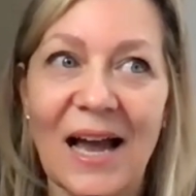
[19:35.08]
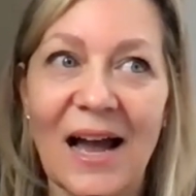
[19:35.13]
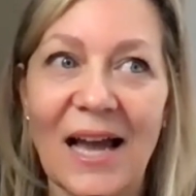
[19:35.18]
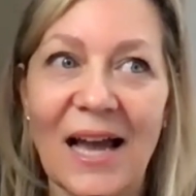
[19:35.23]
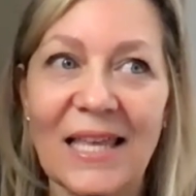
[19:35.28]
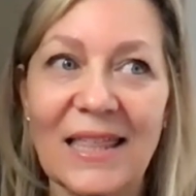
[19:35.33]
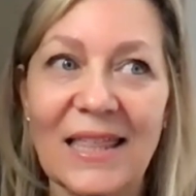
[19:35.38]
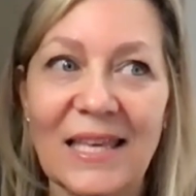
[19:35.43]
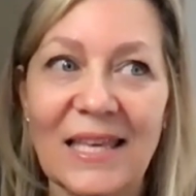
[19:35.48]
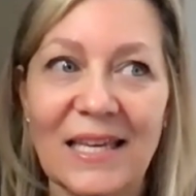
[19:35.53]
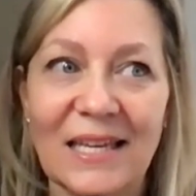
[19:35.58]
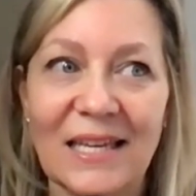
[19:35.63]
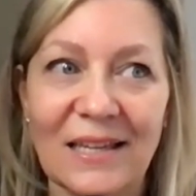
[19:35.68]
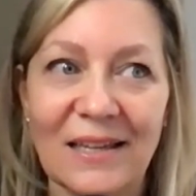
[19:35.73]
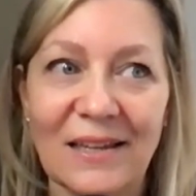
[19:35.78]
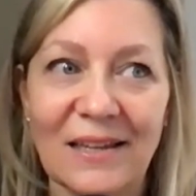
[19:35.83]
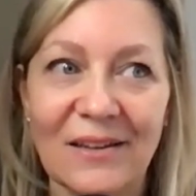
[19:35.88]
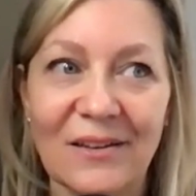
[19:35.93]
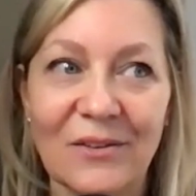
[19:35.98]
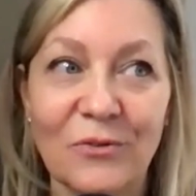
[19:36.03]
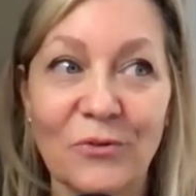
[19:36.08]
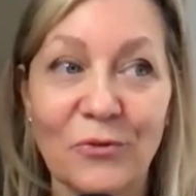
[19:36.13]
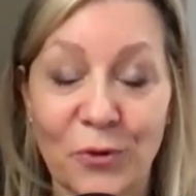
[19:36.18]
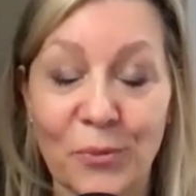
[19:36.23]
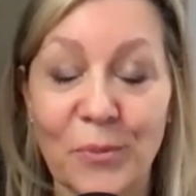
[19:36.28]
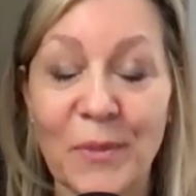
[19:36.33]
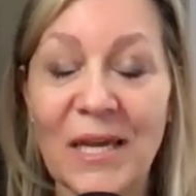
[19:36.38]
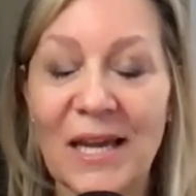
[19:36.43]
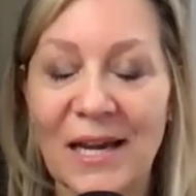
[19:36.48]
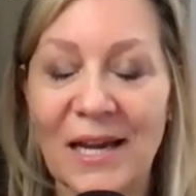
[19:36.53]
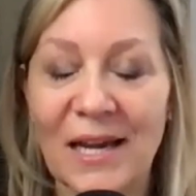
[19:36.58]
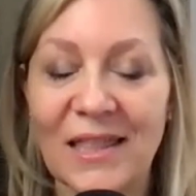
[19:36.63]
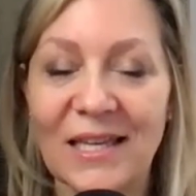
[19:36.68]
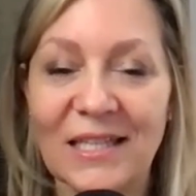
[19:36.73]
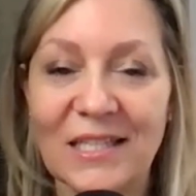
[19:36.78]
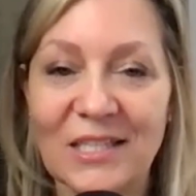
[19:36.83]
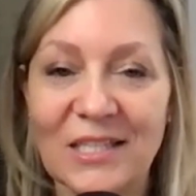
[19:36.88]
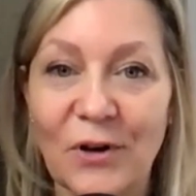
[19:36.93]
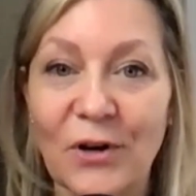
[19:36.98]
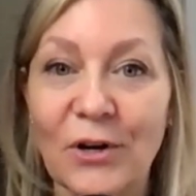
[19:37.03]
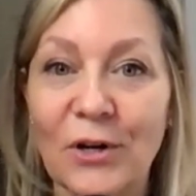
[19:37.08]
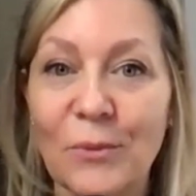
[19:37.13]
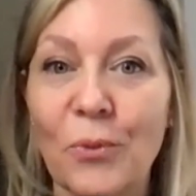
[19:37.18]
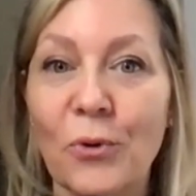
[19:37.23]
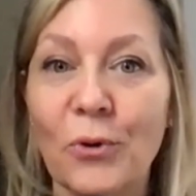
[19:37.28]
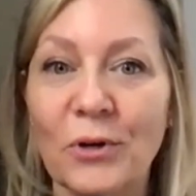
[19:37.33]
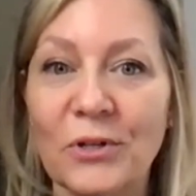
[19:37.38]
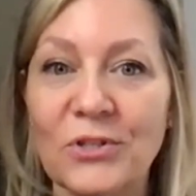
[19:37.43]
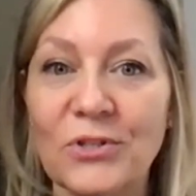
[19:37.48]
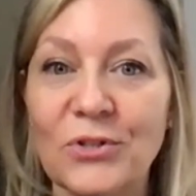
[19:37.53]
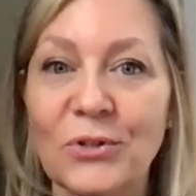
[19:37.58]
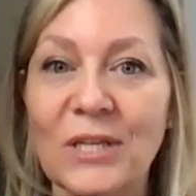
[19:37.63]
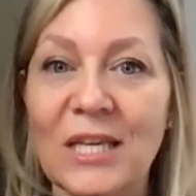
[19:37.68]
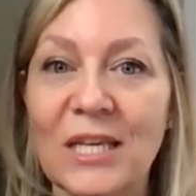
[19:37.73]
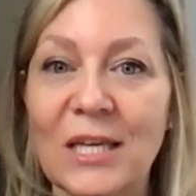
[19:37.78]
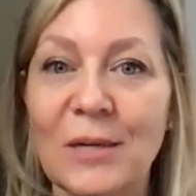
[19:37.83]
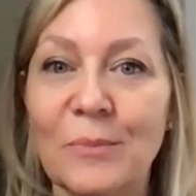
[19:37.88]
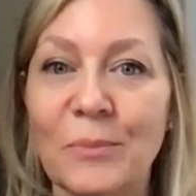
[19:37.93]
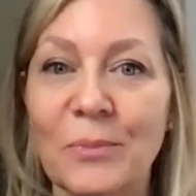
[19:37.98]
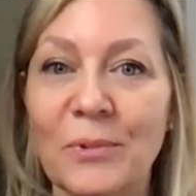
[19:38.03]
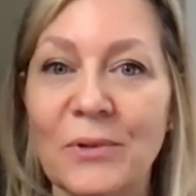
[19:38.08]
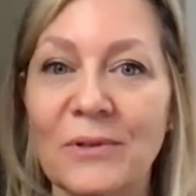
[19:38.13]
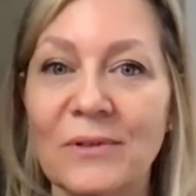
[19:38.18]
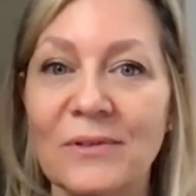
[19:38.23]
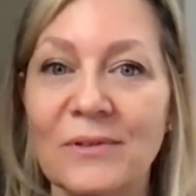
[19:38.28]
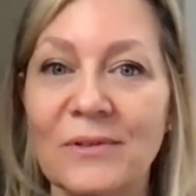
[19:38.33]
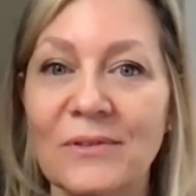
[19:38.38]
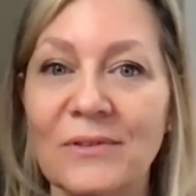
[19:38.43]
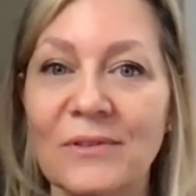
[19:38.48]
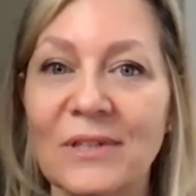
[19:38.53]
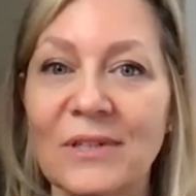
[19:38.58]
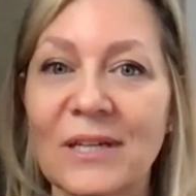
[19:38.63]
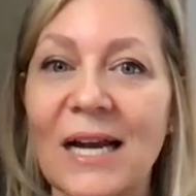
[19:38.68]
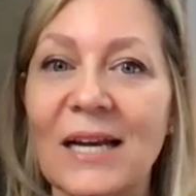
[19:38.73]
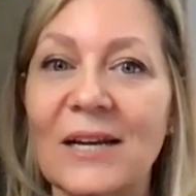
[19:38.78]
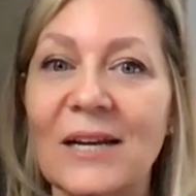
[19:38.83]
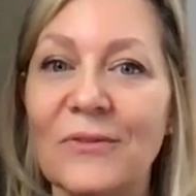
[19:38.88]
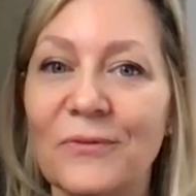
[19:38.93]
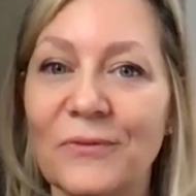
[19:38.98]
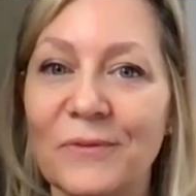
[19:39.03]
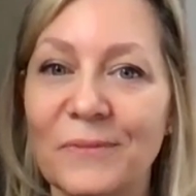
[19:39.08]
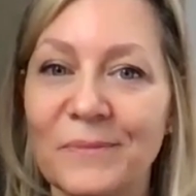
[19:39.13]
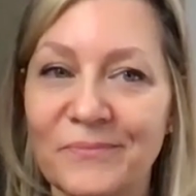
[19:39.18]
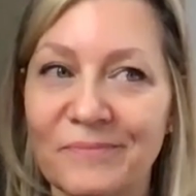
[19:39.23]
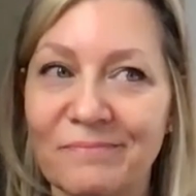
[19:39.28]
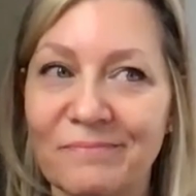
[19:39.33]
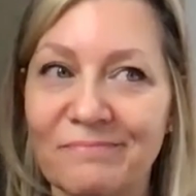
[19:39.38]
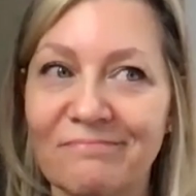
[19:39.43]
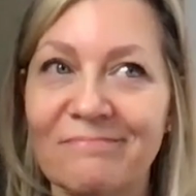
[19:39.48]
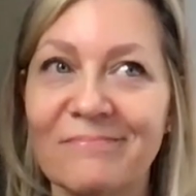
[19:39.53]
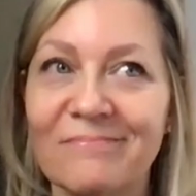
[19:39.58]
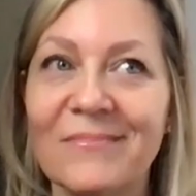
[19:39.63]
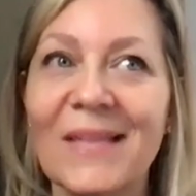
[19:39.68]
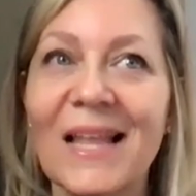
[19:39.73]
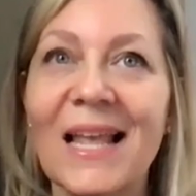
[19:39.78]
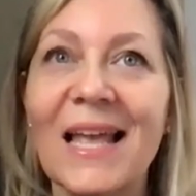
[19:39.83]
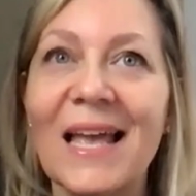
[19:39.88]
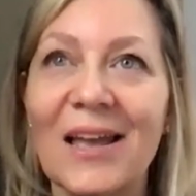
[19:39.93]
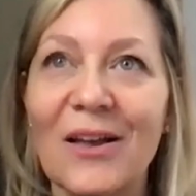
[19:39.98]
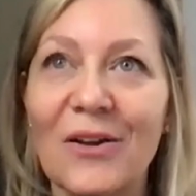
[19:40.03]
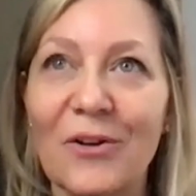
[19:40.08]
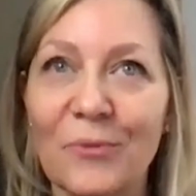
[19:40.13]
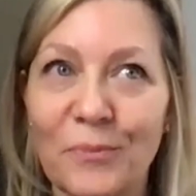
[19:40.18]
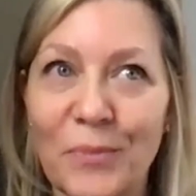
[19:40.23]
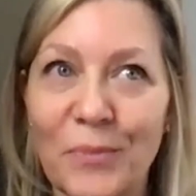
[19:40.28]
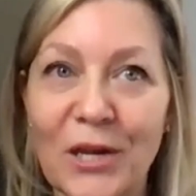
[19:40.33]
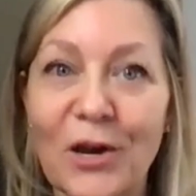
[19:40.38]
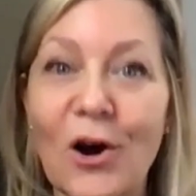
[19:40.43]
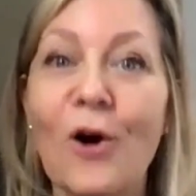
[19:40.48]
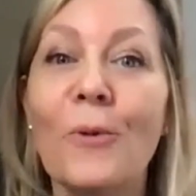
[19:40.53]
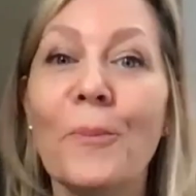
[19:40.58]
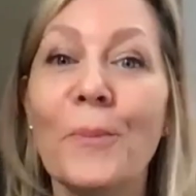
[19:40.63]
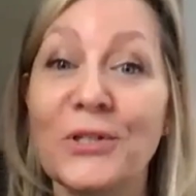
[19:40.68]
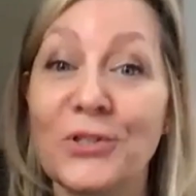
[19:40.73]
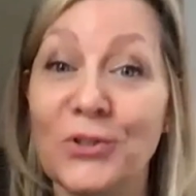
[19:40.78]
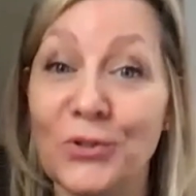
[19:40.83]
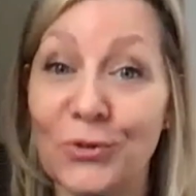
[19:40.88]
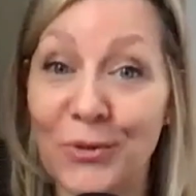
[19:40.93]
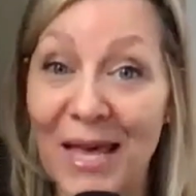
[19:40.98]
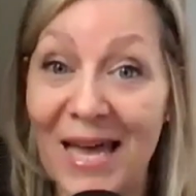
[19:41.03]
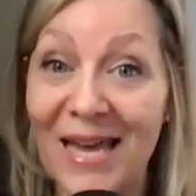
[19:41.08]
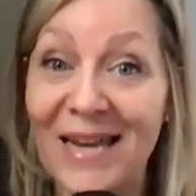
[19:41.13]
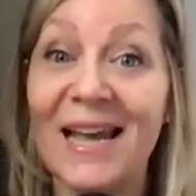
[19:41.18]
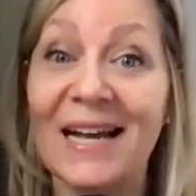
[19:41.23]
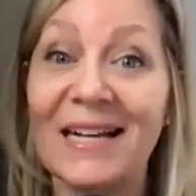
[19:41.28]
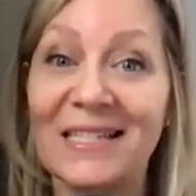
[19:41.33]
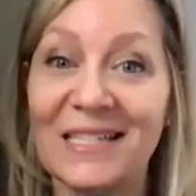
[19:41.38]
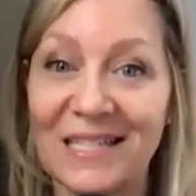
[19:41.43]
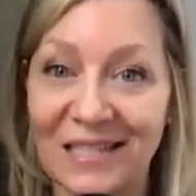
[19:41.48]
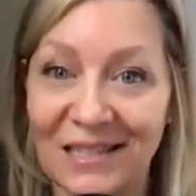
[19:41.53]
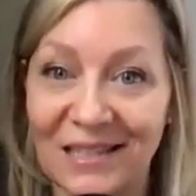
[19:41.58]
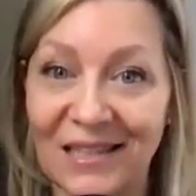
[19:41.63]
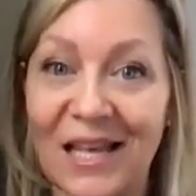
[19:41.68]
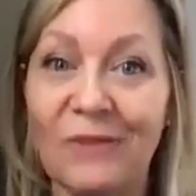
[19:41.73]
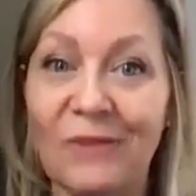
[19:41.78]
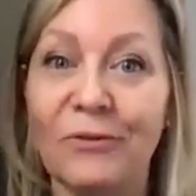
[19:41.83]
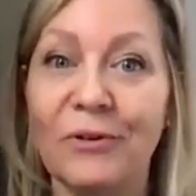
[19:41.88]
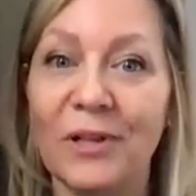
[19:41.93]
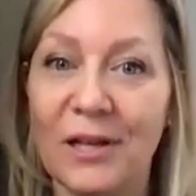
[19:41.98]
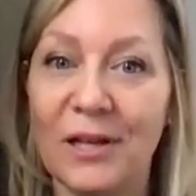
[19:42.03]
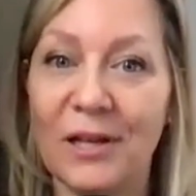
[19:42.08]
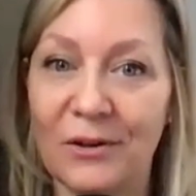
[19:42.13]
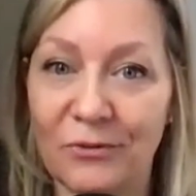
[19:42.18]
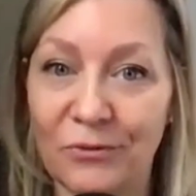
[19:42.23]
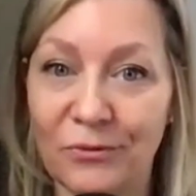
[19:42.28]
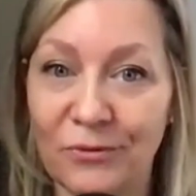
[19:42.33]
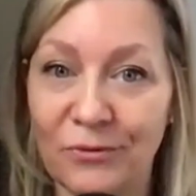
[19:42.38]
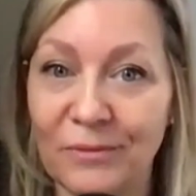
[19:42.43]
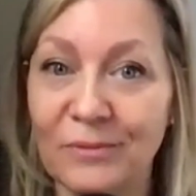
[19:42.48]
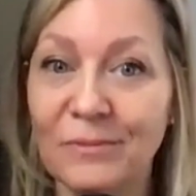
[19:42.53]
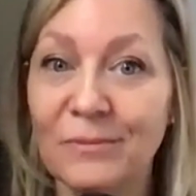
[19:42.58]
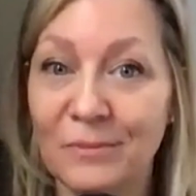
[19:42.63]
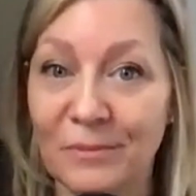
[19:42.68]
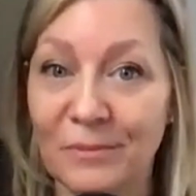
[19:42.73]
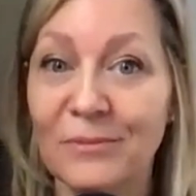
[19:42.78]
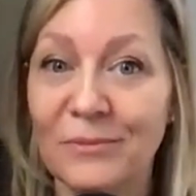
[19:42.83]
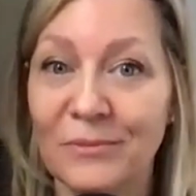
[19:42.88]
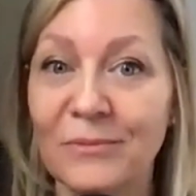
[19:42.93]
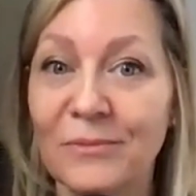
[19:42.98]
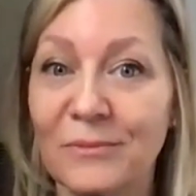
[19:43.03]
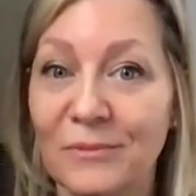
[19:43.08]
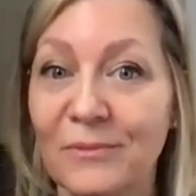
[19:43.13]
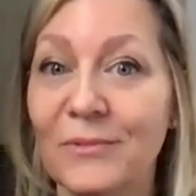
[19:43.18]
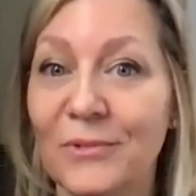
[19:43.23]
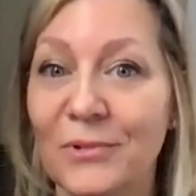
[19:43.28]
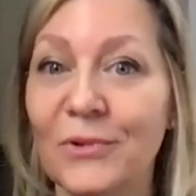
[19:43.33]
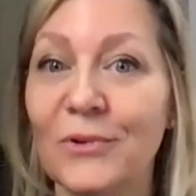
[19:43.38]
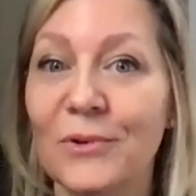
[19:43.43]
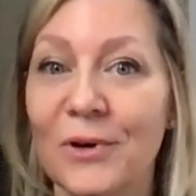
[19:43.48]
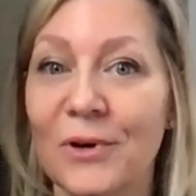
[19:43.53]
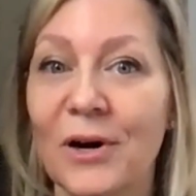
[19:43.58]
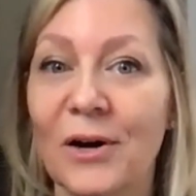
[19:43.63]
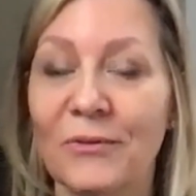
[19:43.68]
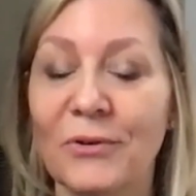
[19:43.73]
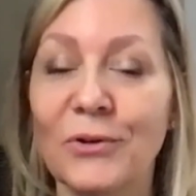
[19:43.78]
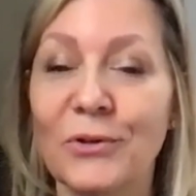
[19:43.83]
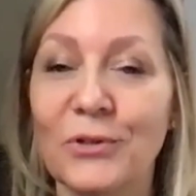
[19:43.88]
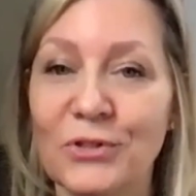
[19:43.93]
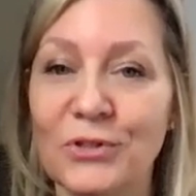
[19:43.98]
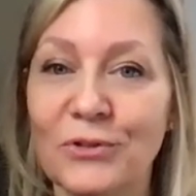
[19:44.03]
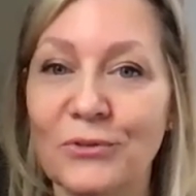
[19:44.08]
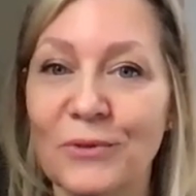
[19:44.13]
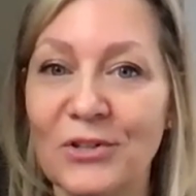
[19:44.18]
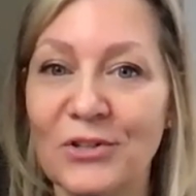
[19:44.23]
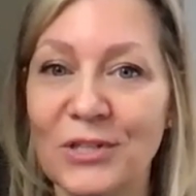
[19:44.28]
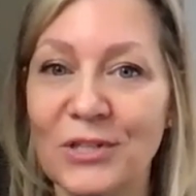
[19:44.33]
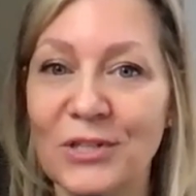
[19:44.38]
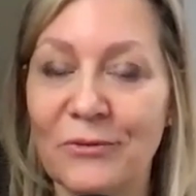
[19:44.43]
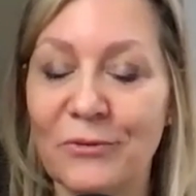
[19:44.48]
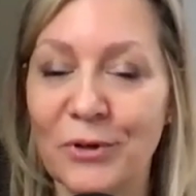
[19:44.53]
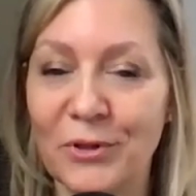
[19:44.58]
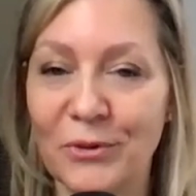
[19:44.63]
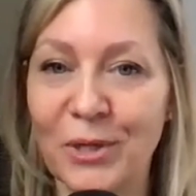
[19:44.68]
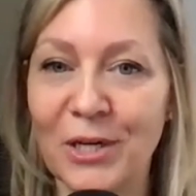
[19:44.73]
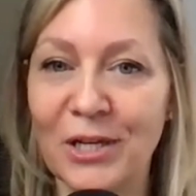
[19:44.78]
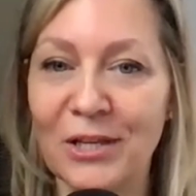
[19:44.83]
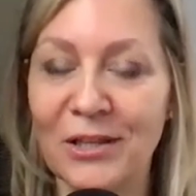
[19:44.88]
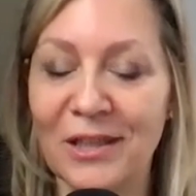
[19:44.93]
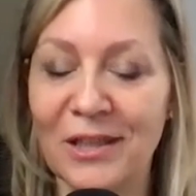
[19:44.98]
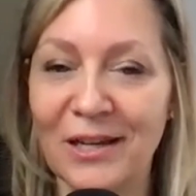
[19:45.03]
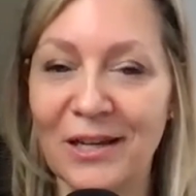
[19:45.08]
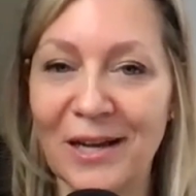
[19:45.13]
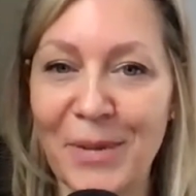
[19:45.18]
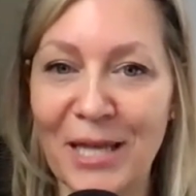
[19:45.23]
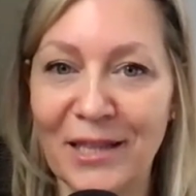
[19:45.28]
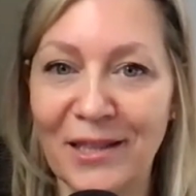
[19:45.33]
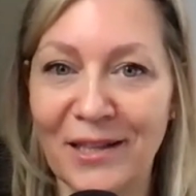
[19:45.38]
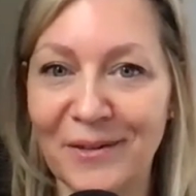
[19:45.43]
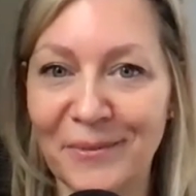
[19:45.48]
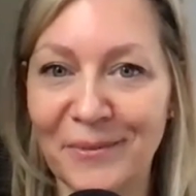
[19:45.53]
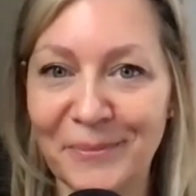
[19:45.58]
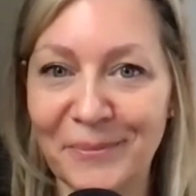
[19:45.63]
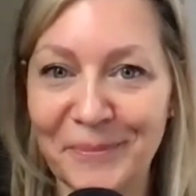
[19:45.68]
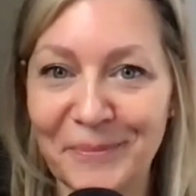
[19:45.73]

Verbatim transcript: I think for me, I think it's very important to keep kind of being open to that next level of of who you surround yourself with. What do you think about that?